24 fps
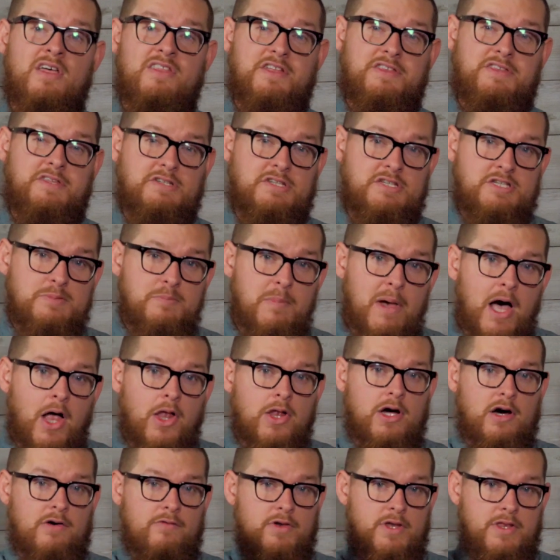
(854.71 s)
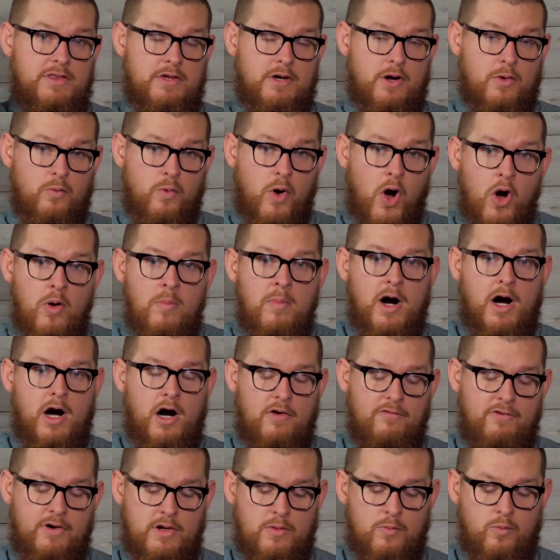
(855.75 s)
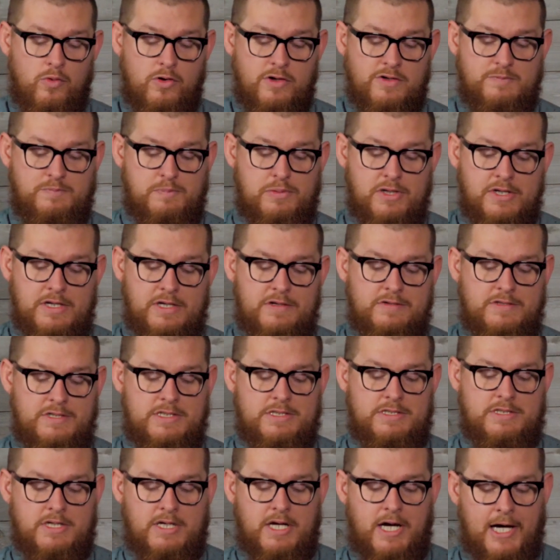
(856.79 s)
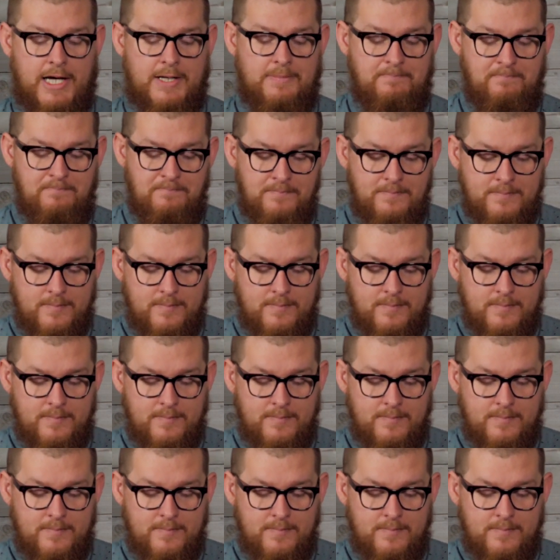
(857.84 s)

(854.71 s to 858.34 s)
that the smell of it, the aroma of it was pleasing to God.